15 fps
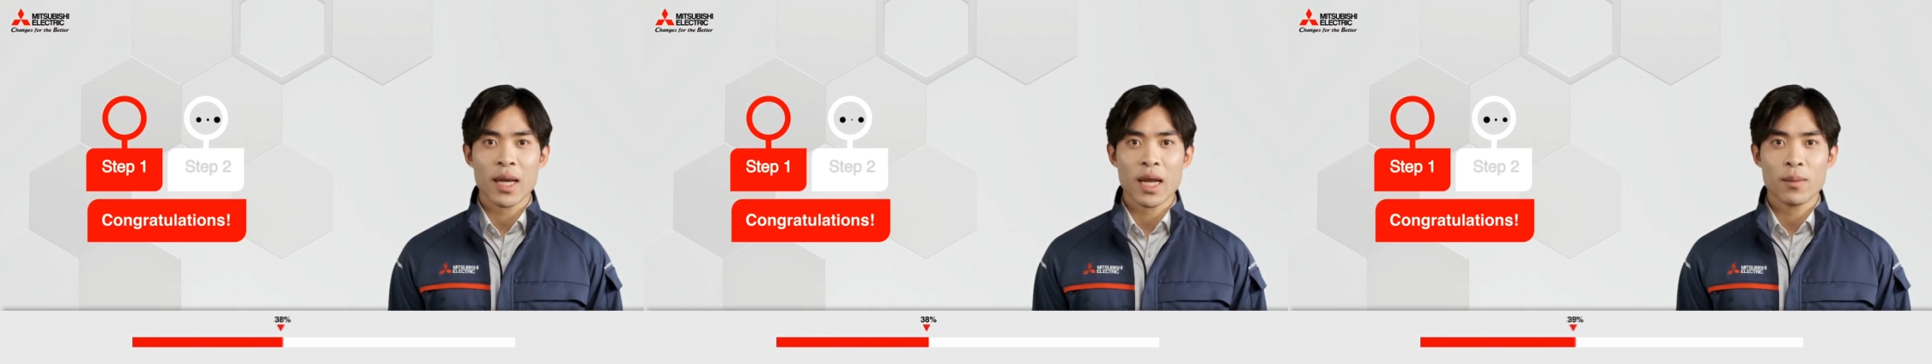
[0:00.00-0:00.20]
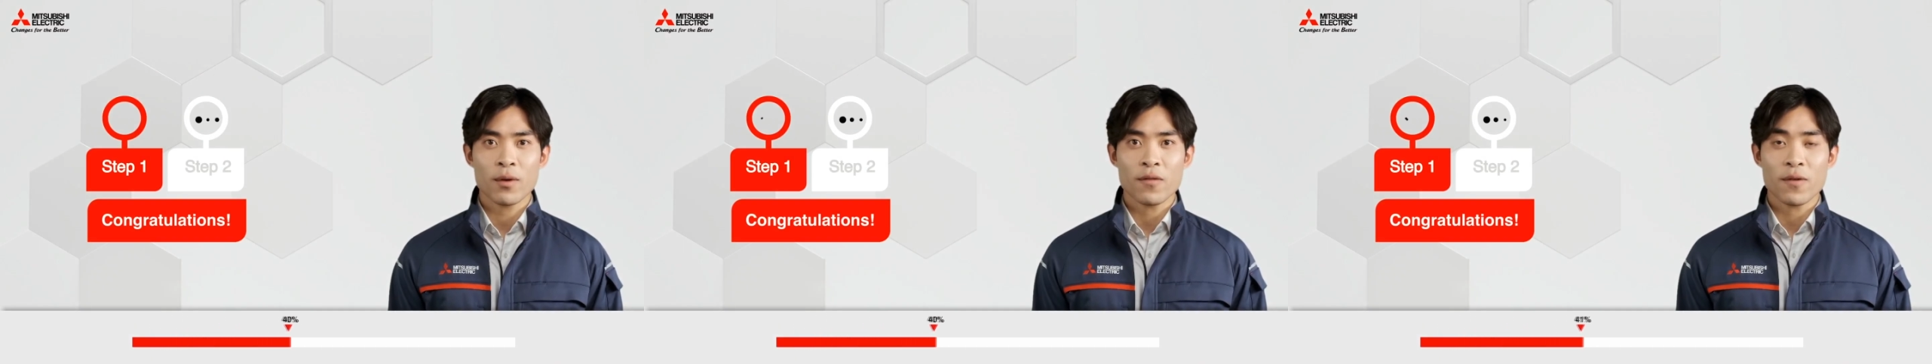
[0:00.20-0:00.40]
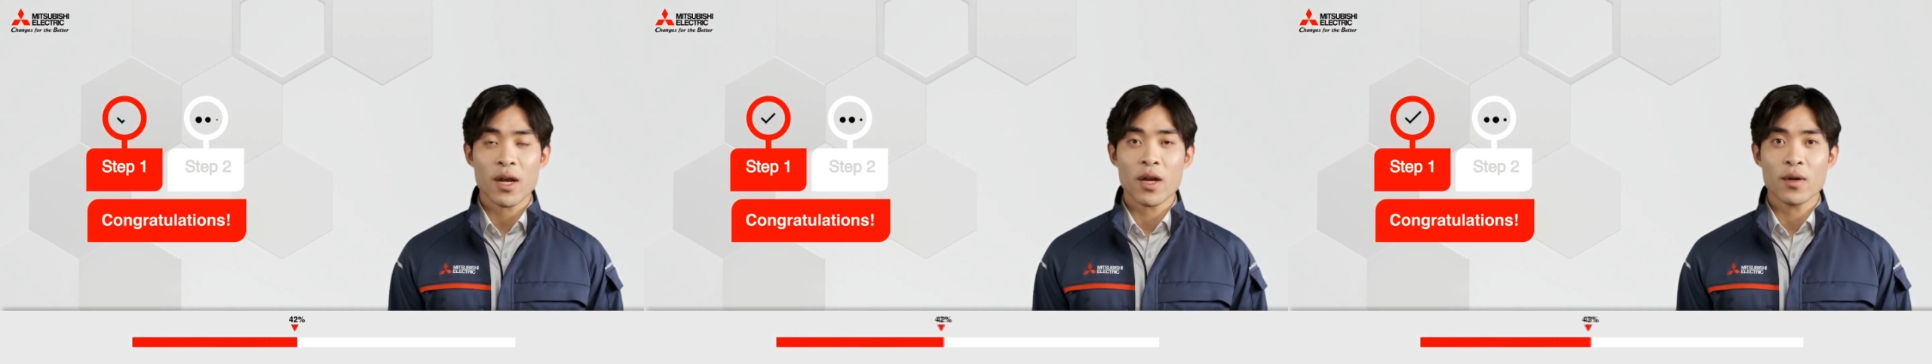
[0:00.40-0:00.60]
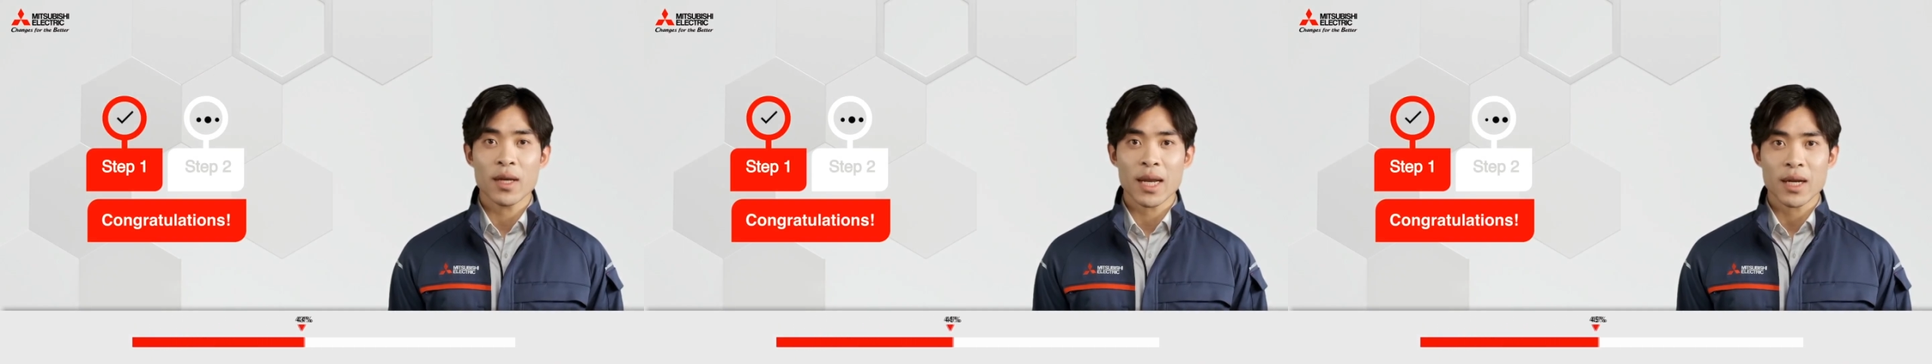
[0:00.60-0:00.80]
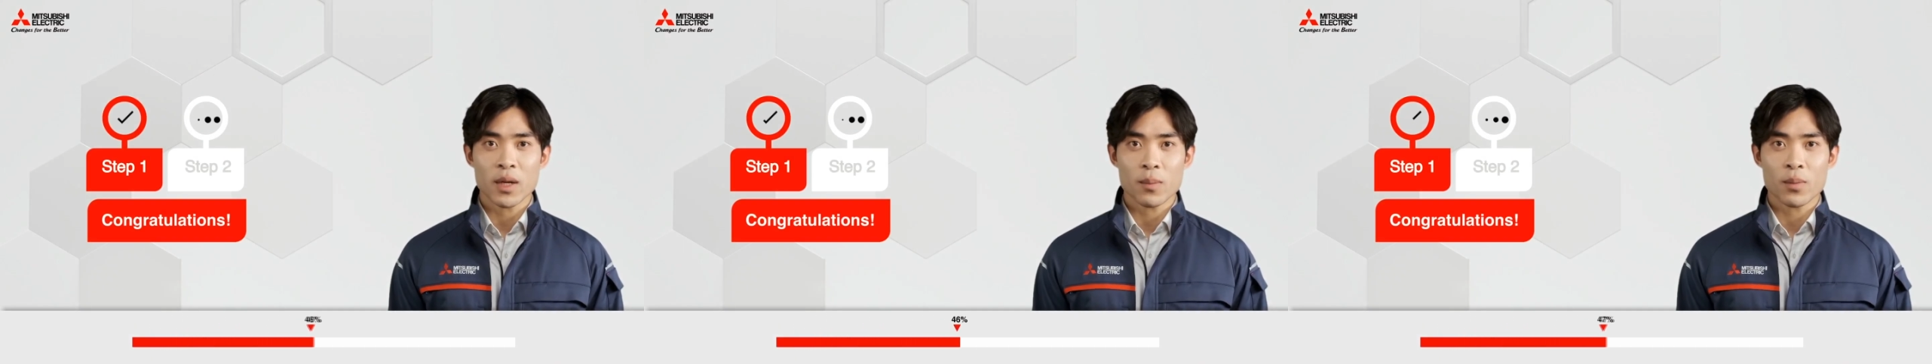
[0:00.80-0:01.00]
amplifier
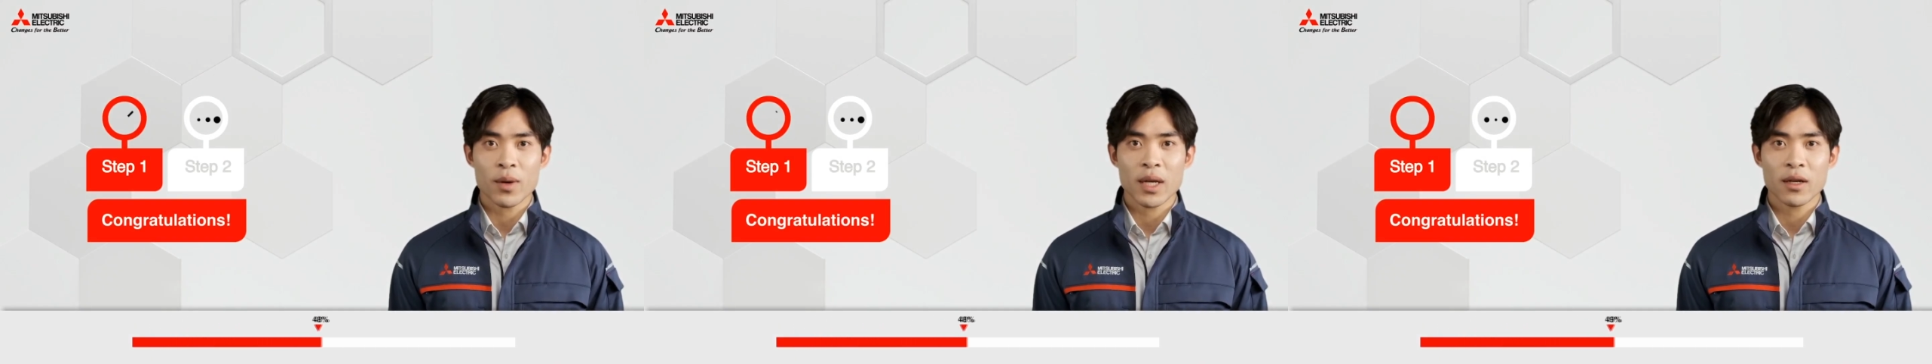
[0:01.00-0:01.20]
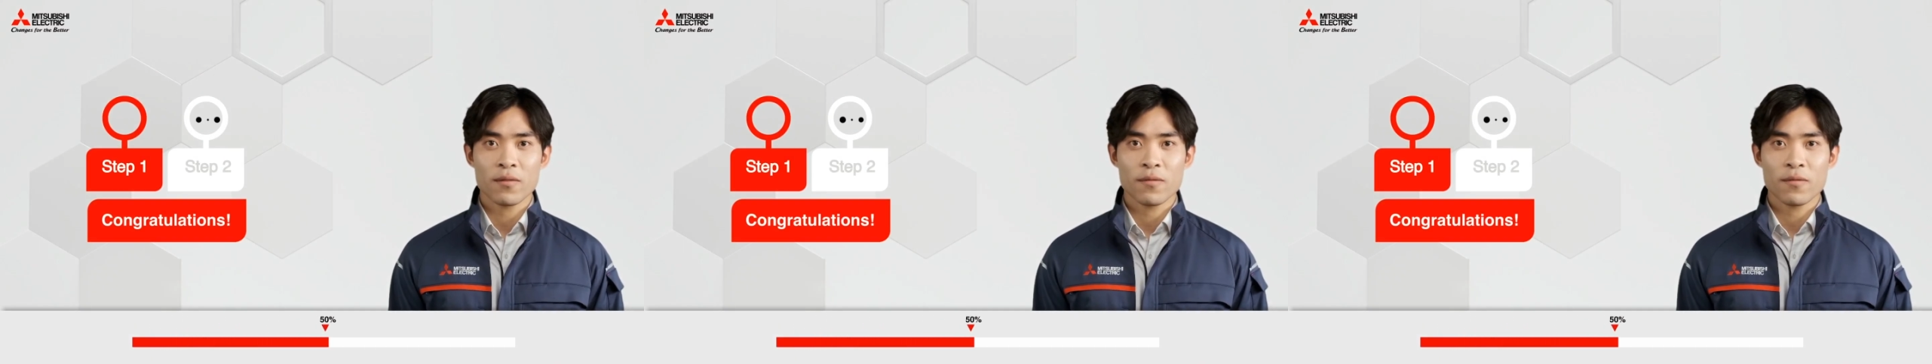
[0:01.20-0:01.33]
and completed